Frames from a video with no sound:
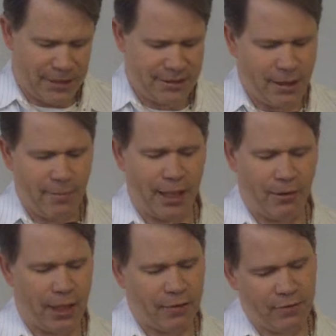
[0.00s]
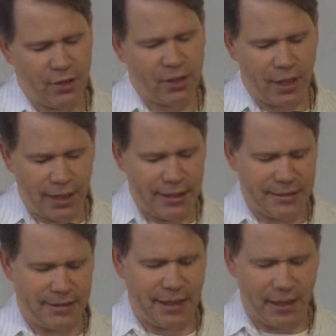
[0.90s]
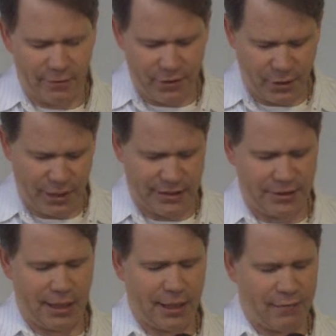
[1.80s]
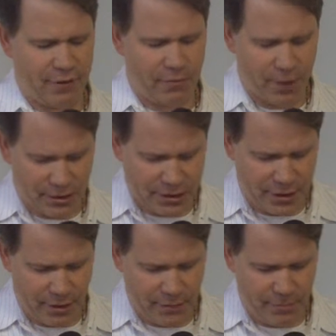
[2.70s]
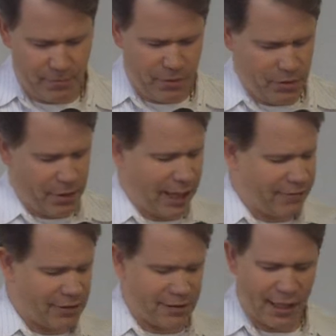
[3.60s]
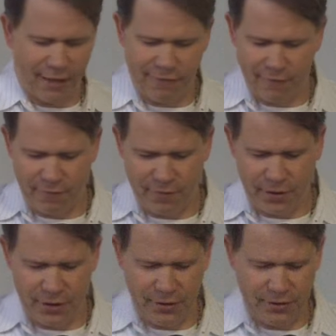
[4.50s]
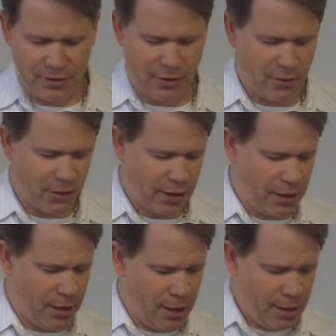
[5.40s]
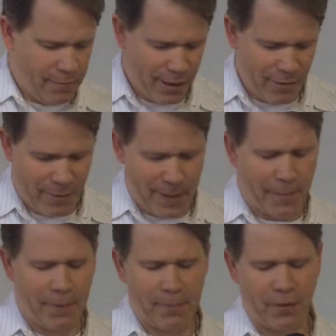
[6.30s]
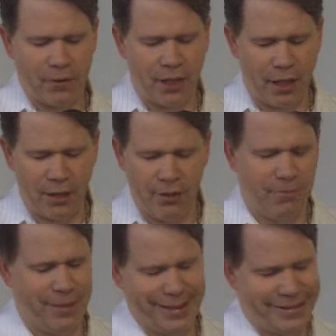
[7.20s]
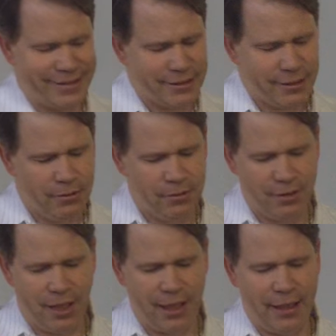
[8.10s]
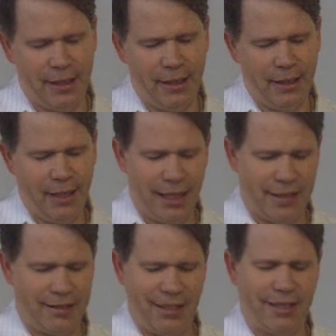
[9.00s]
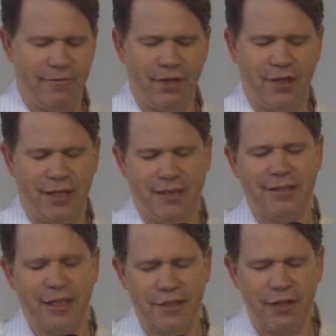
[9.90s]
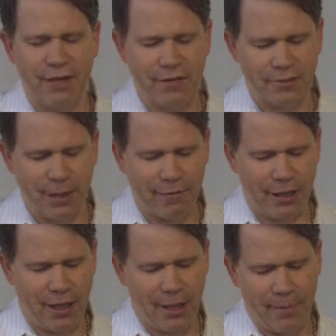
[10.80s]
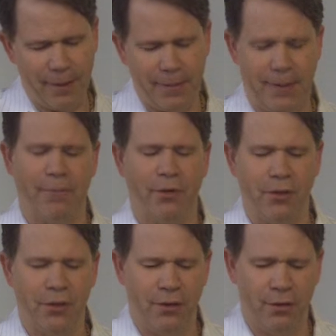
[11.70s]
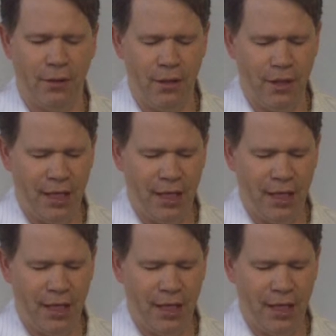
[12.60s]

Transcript: But somehow, out of your kindness and out of your grace and out of your mercy, you gave us life. So, Lord, may we be people not who miss 9 out of 10 of the things that you give us. May we not be people who